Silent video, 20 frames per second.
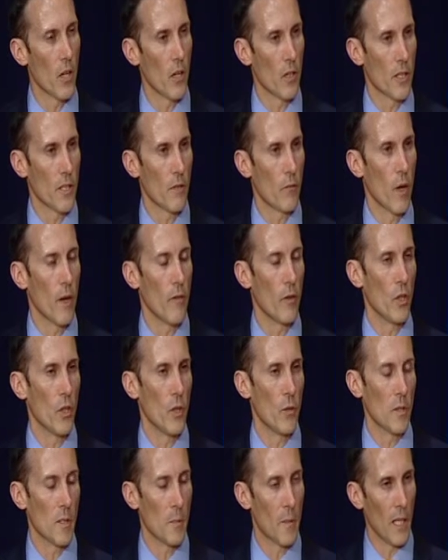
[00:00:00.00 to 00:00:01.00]
of
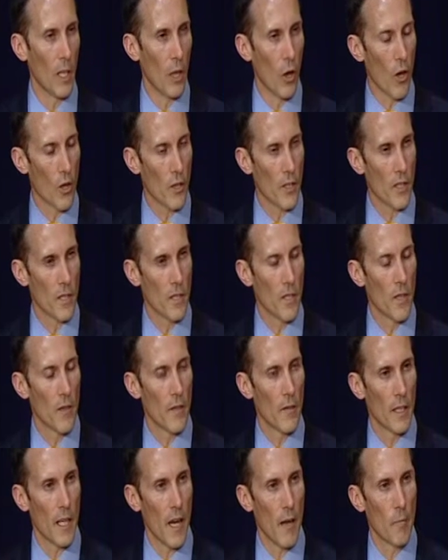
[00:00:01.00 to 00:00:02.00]
revenue has been lost,
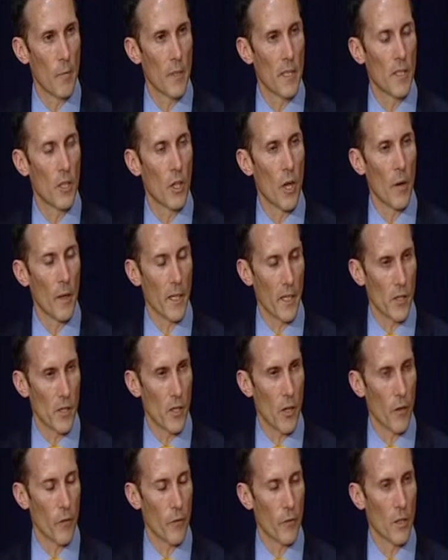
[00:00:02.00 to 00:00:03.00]
the government going
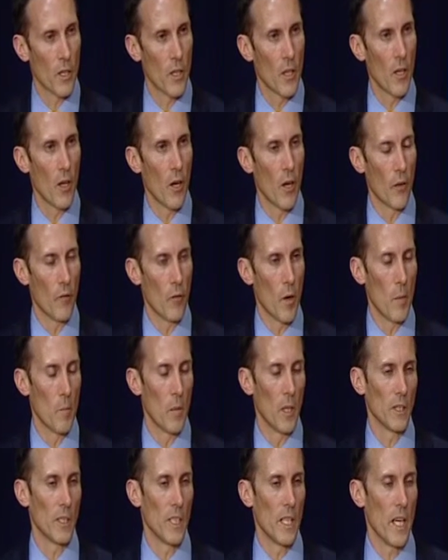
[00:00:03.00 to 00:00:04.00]
soft on
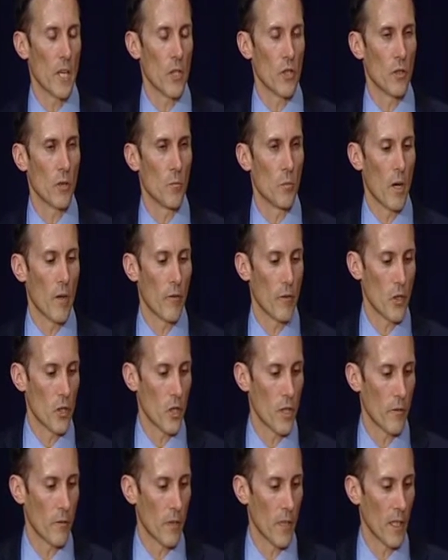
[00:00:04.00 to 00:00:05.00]
multinational profit
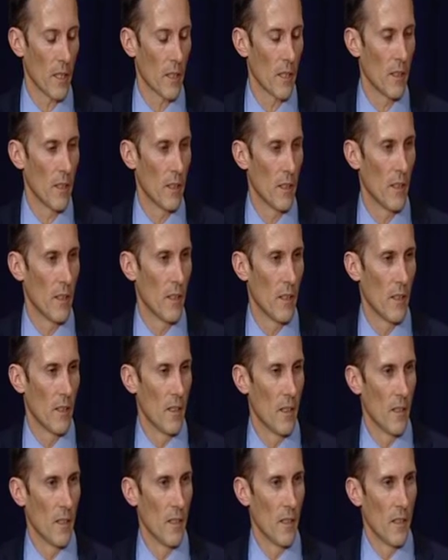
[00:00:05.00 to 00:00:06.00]
shifting.
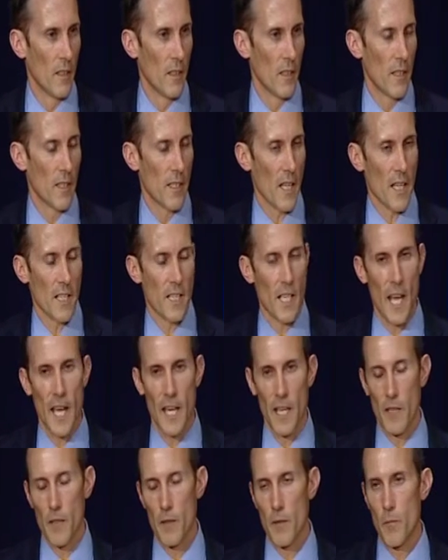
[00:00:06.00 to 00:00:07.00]
As they
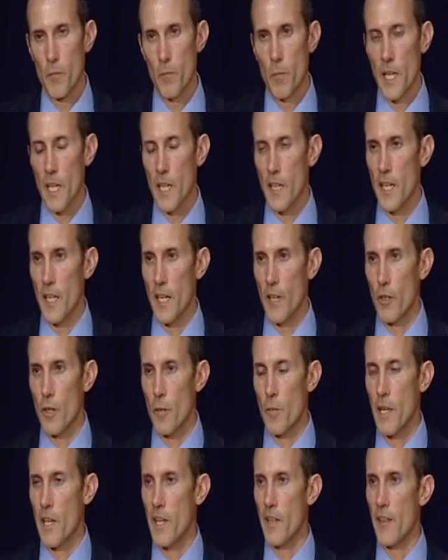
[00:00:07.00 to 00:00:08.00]
say, $1 billion here and
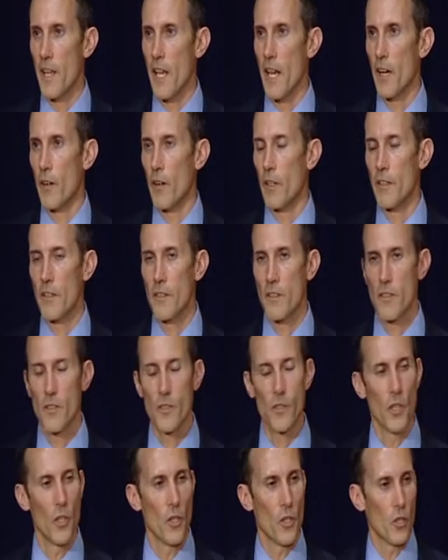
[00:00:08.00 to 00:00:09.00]
$1 billion there, and
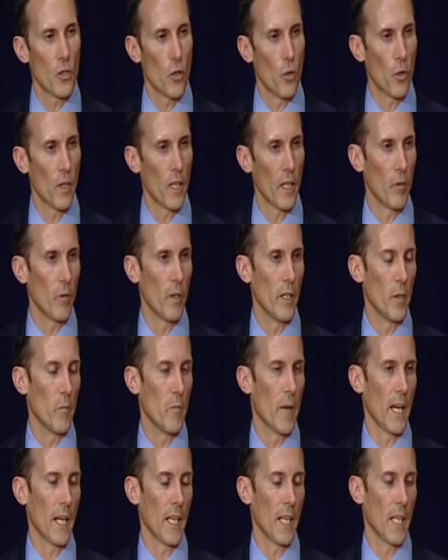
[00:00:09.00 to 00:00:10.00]
soon you're talking real
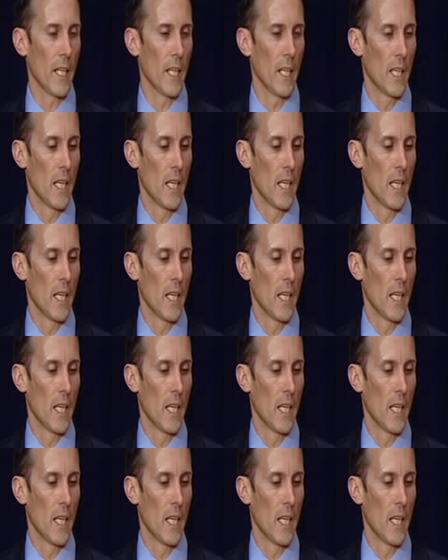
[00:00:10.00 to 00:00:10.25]
money.